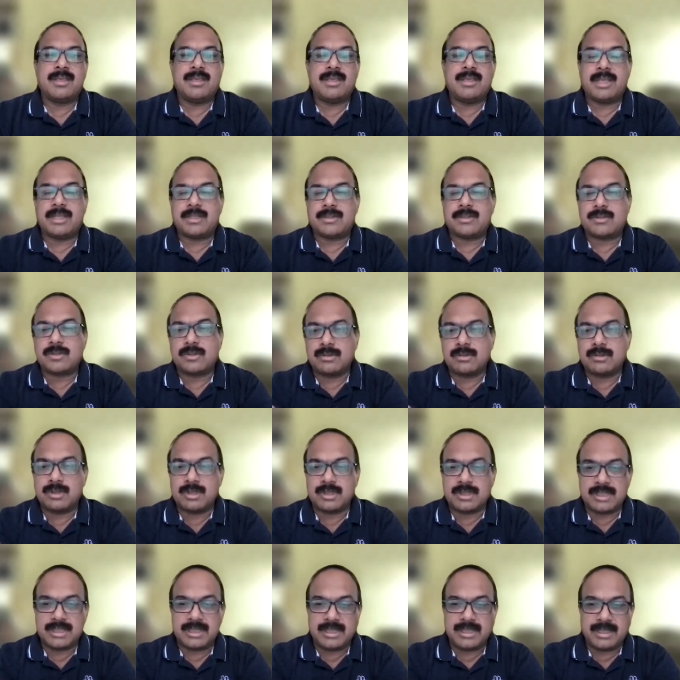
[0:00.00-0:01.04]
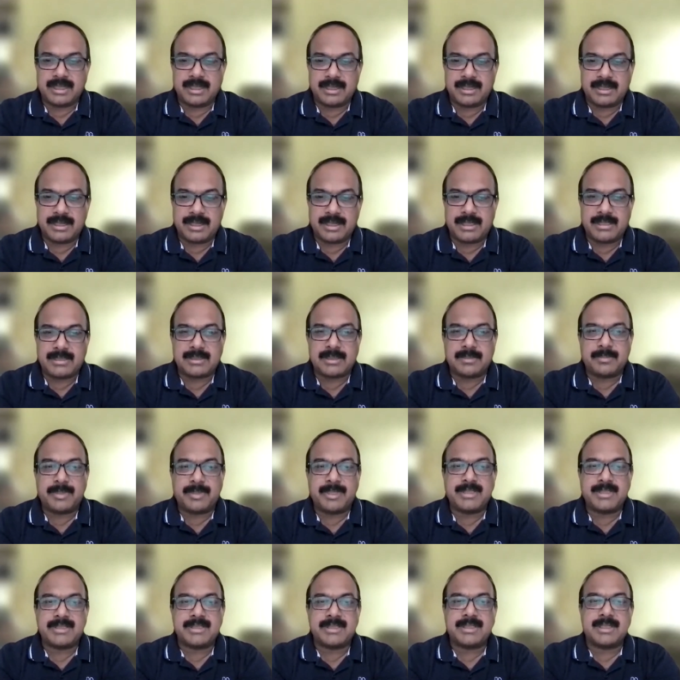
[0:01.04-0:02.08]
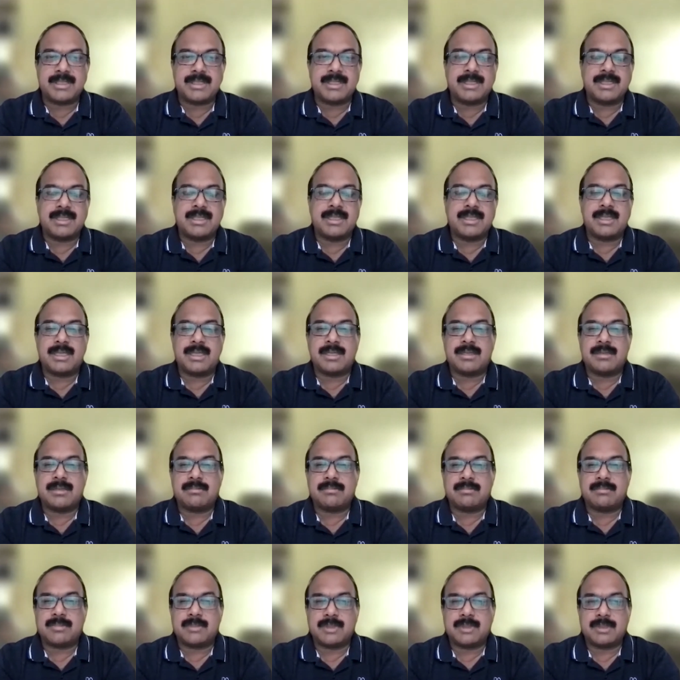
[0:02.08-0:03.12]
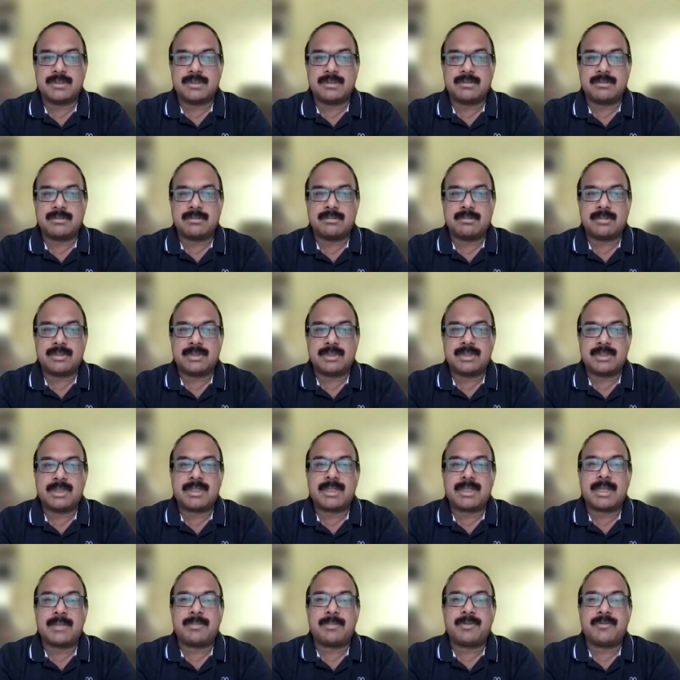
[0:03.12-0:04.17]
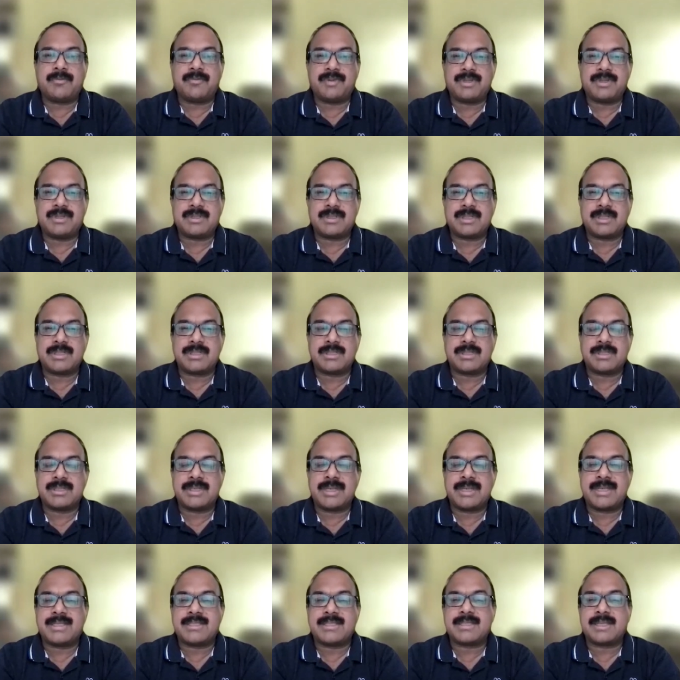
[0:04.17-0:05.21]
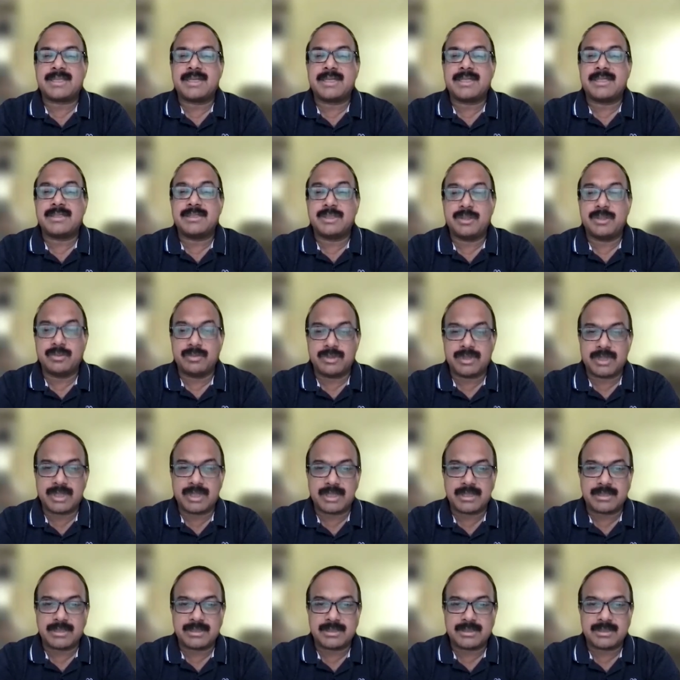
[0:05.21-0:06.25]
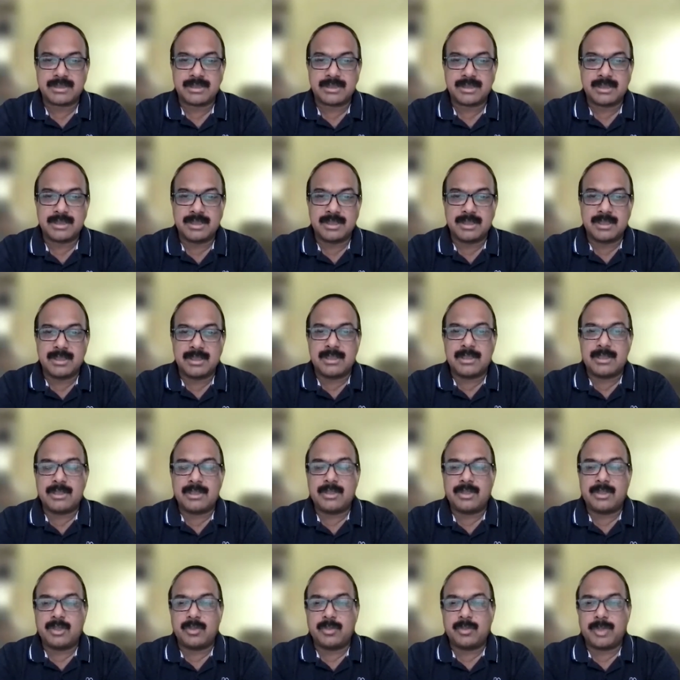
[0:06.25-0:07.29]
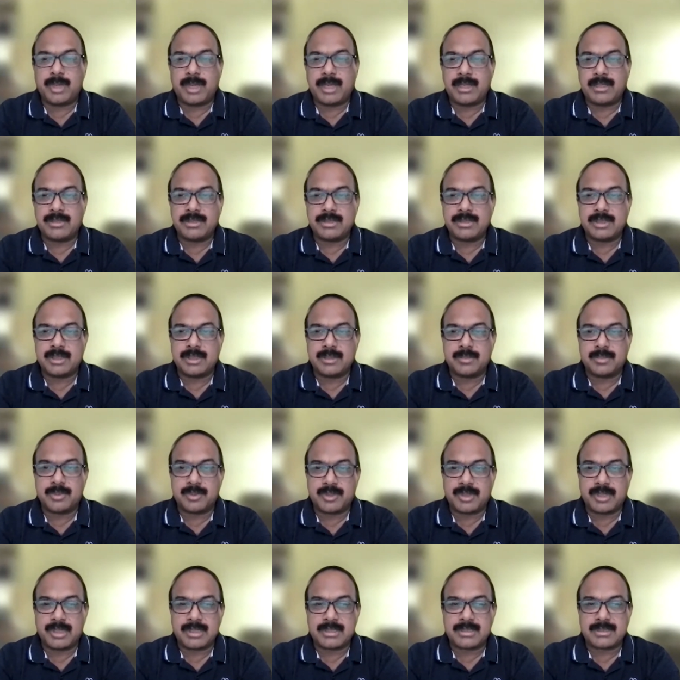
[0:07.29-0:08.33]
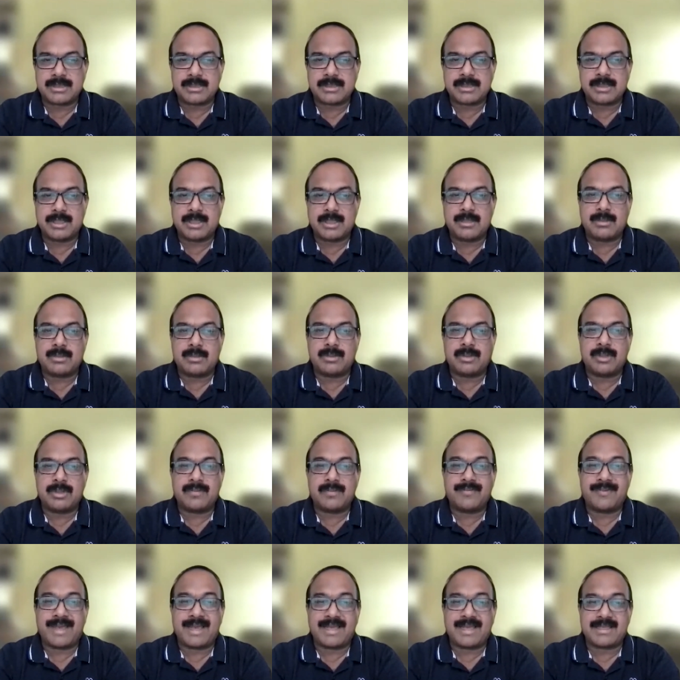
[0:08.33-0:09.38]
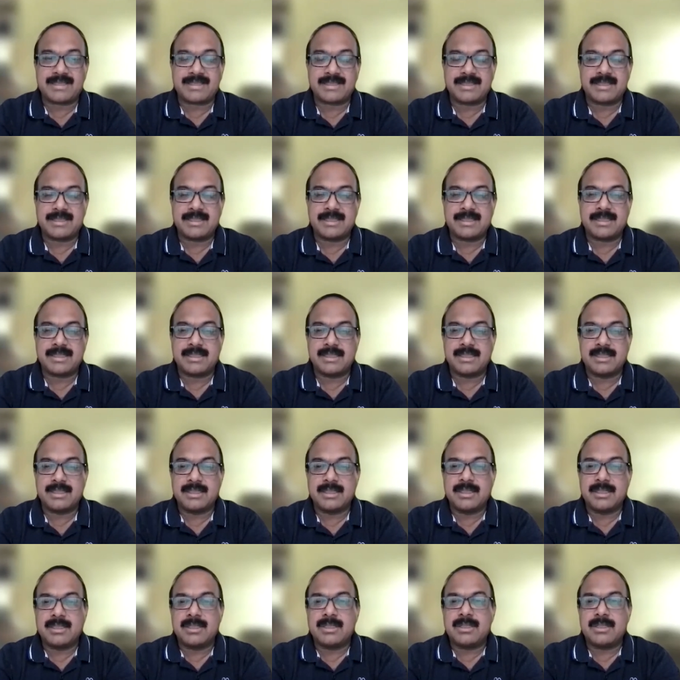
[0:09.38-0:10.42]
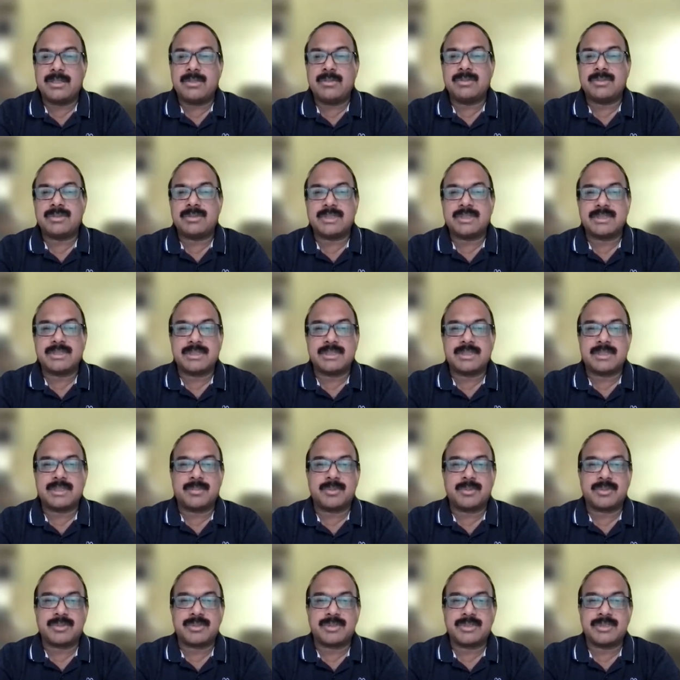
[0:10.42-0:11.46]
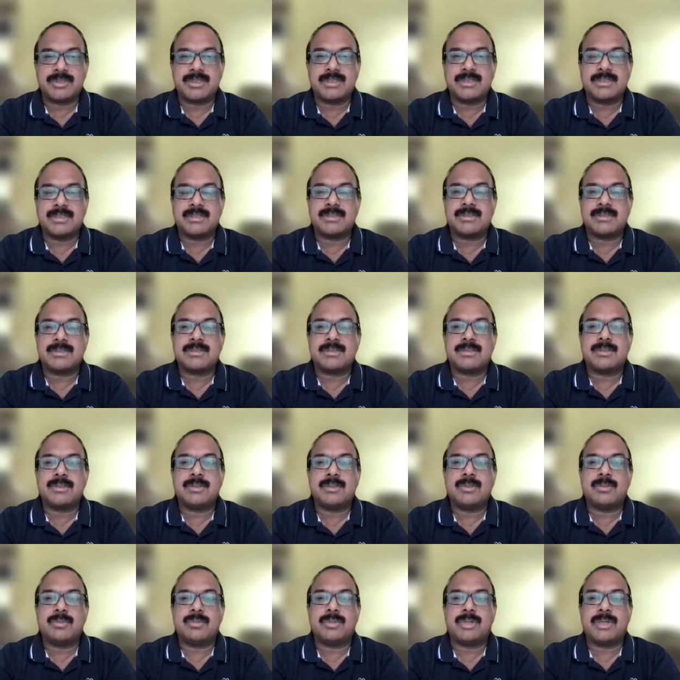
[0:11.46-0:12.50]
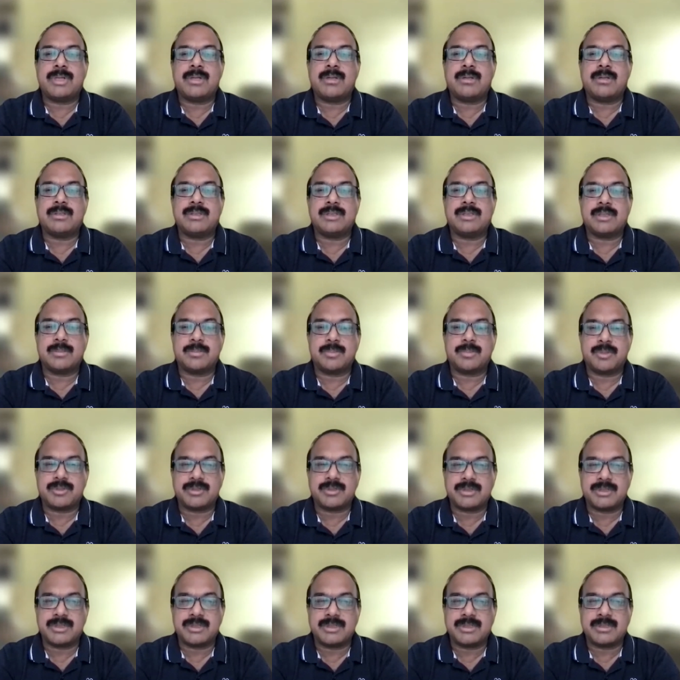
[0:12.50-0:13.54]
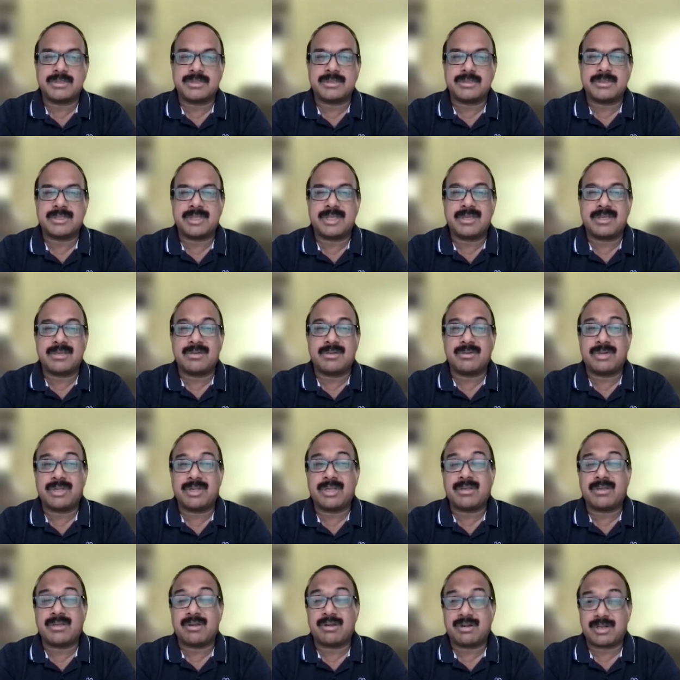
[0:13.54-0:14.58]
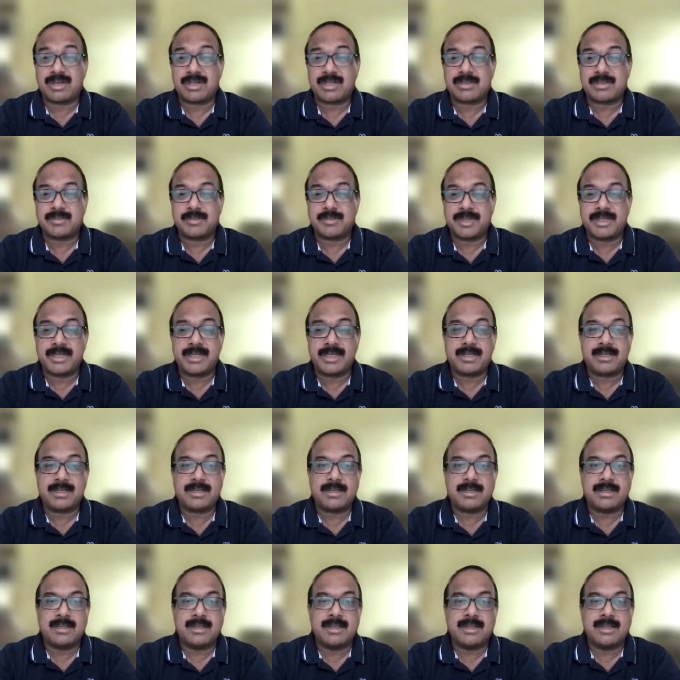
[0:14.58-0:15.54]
Yeah, so uh, clinical trials are basically, um, you know, the type of research that studies new drugs, new biological products, including vaccine, new surgical procedures, new radiological procedures, including contrast media,